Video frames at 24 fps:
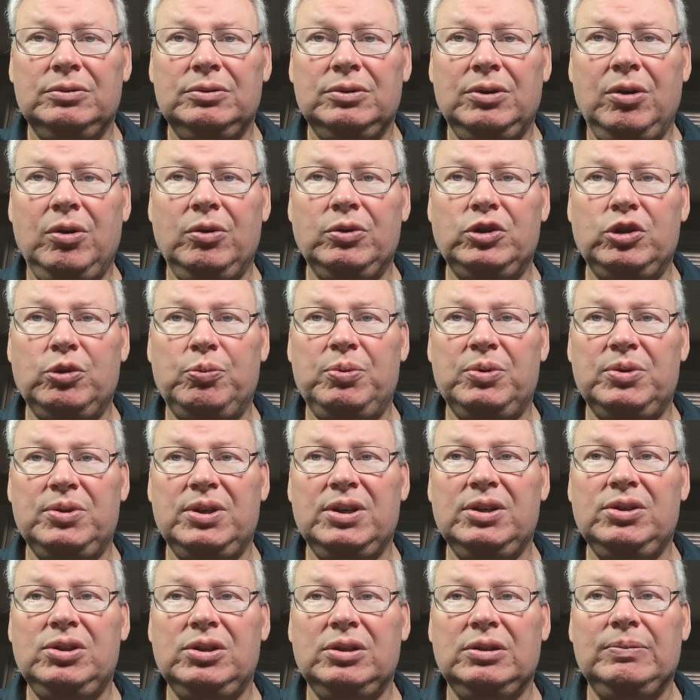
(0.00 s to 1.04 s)
hold your
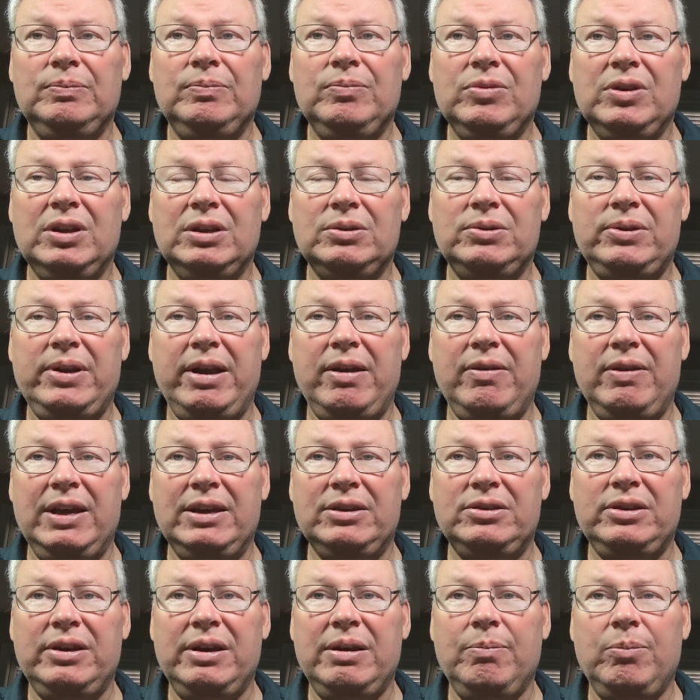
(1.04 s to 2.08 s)
position and stay on that
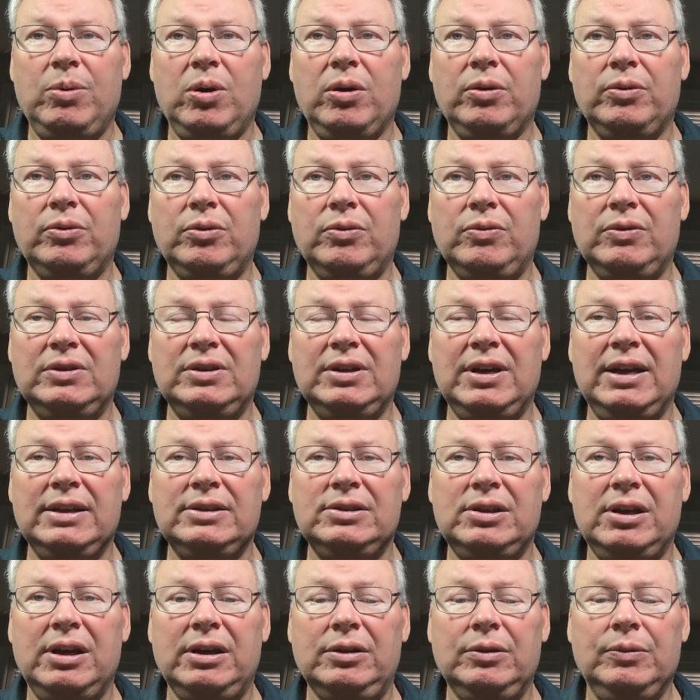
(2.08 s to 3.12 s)
sandbar through the tide
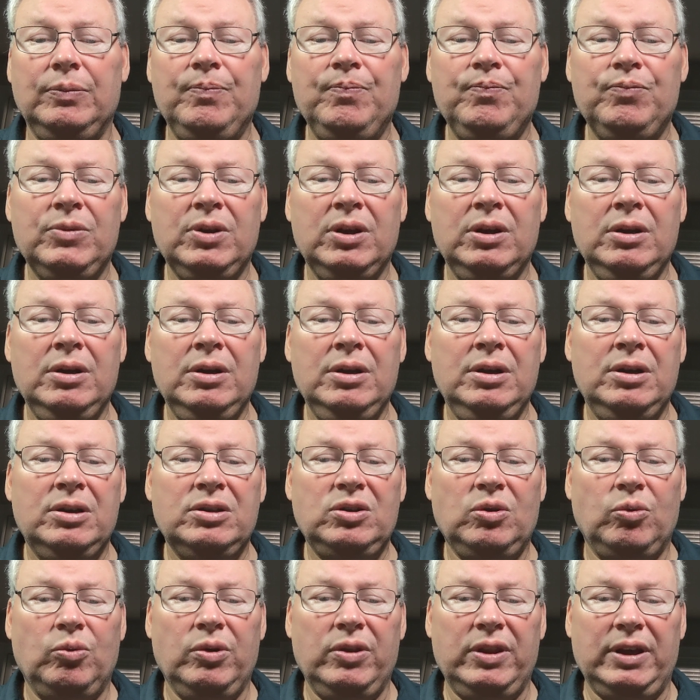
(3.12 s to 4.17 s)
cycle.
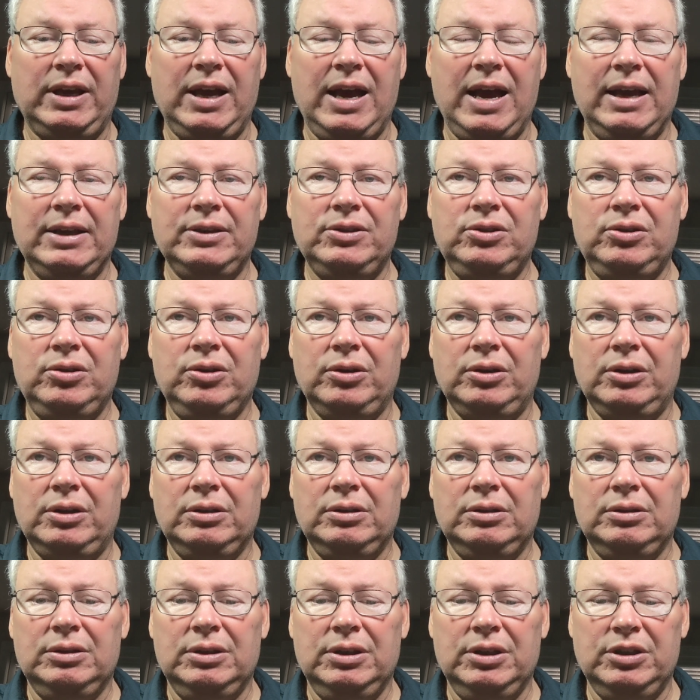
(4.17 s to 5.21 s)
So one of the guys took
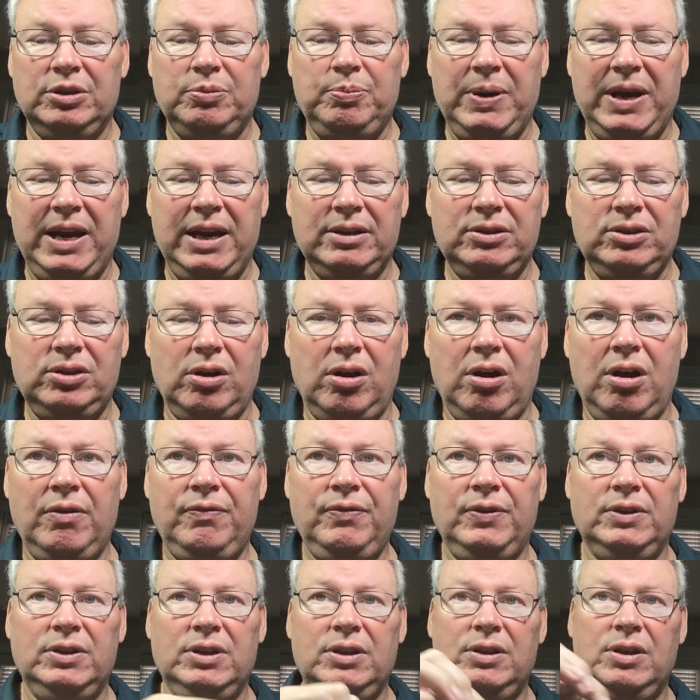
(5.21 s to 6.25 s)
his pants off
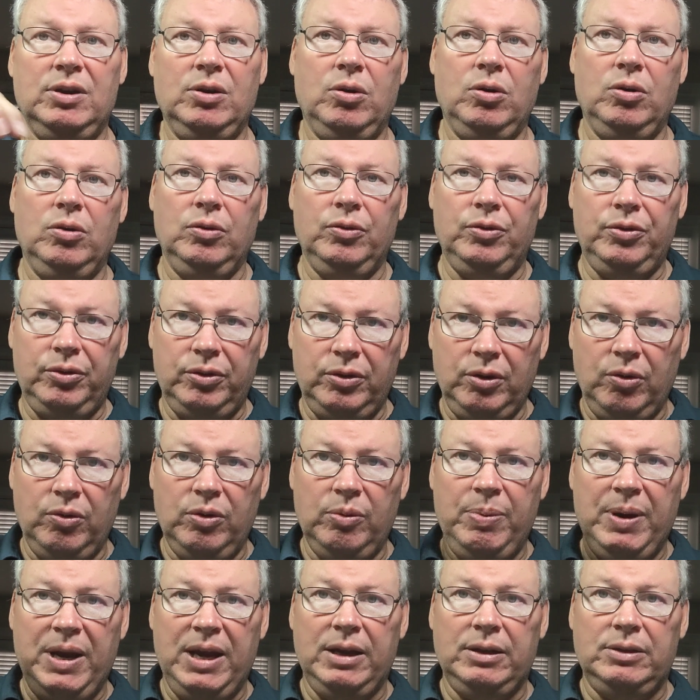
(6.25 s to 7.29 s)
and did the whole tie
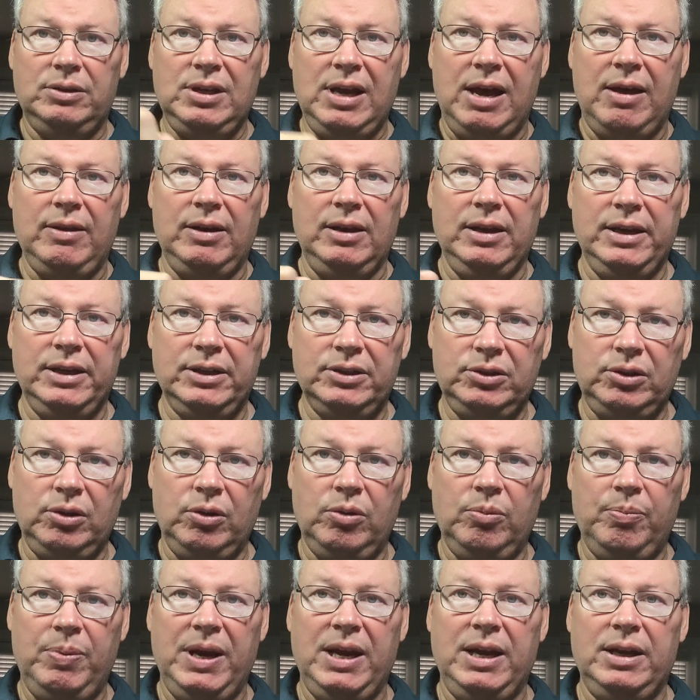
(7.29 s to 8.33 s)
the legs, throw
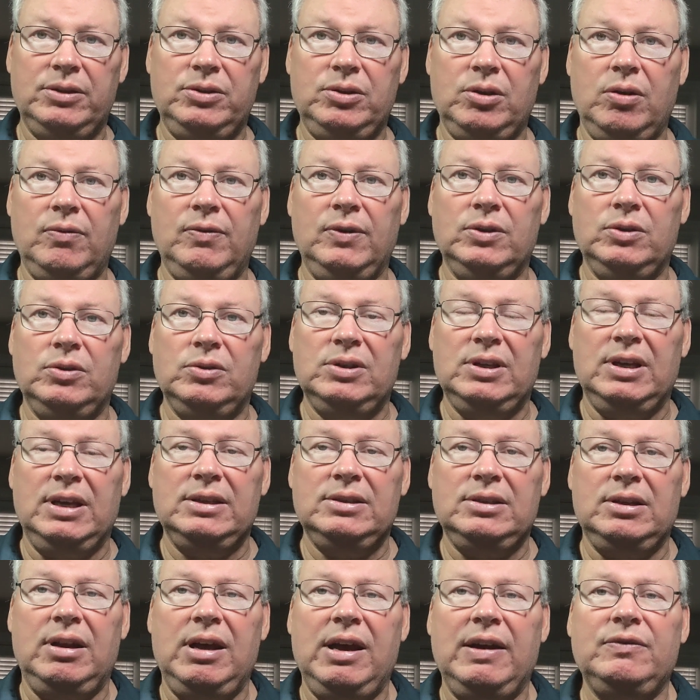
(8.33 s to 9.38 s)
the pants over, use it
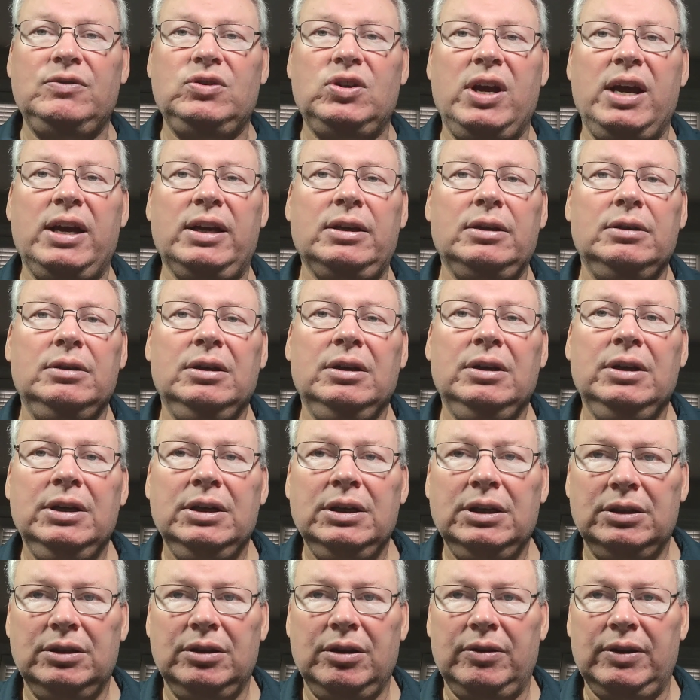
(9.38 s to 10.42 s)
as a life jacket.
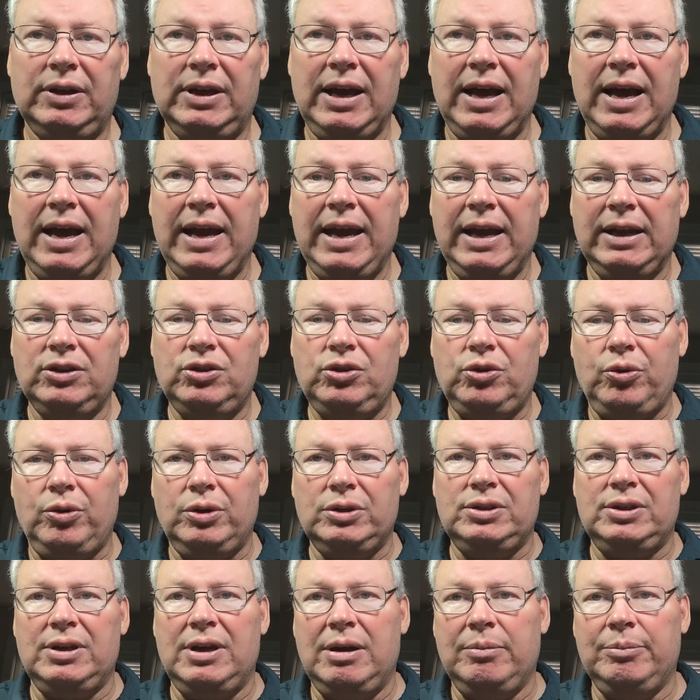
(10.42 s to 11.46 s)
And the other guy had
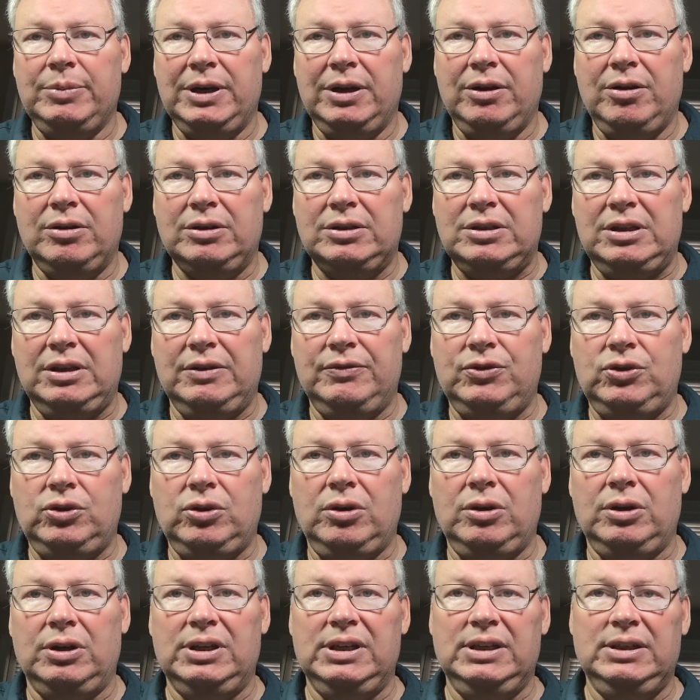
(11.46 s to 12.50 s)
shorts on, but a long sleeve
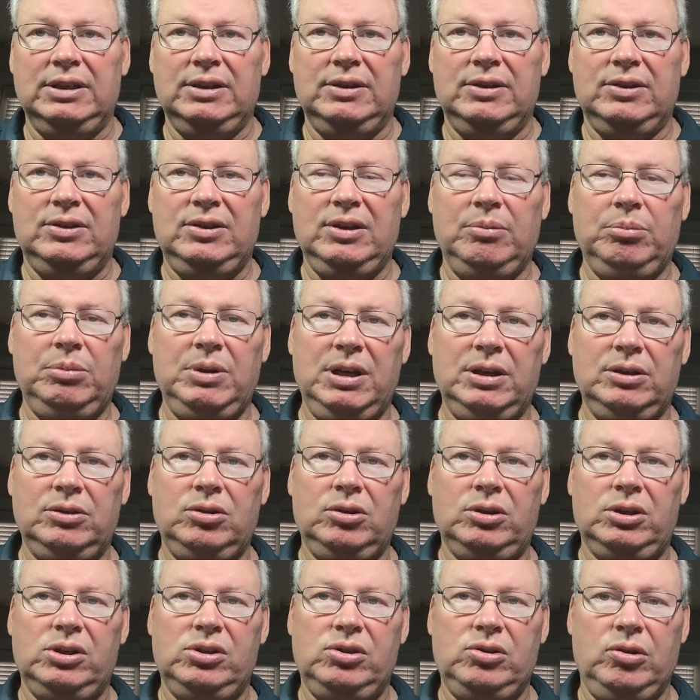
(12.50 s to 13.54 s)
shirt, and he did the same thing.
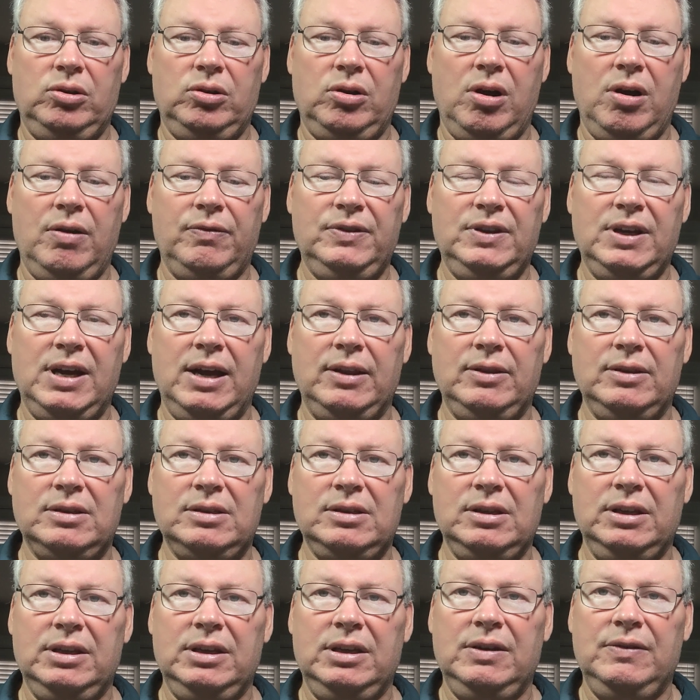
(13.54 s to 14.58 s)
Took his shirt off, tied the
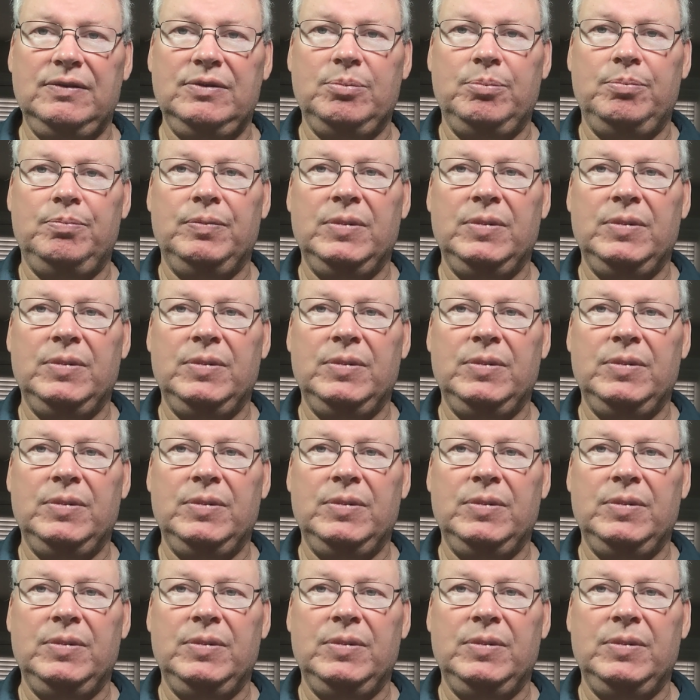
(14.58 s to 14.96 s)
sleeves,